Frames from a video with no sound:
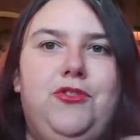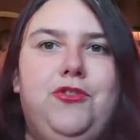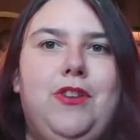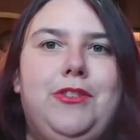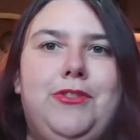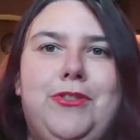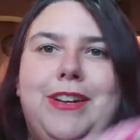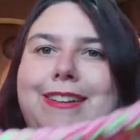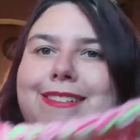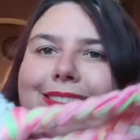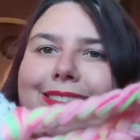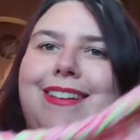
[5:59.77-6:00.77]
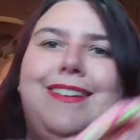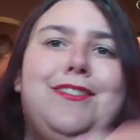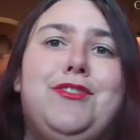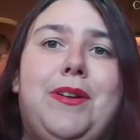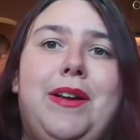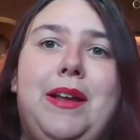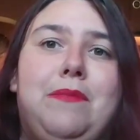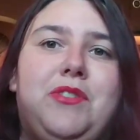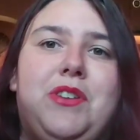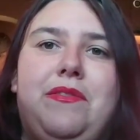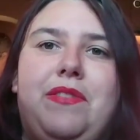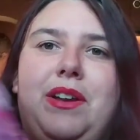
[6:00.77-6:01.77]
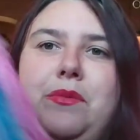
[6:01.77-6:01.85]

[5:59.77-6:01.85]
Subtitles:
drawstrings. Sorry, I'm trying to find